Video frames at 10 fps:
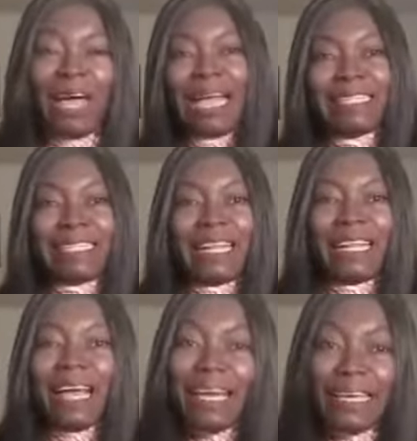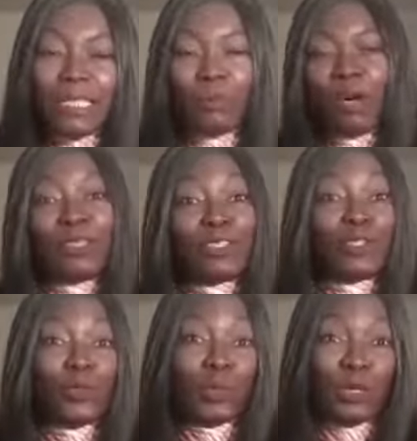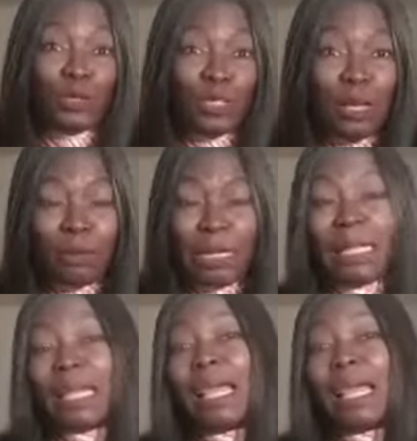and it's at the highest point, you will lose your money.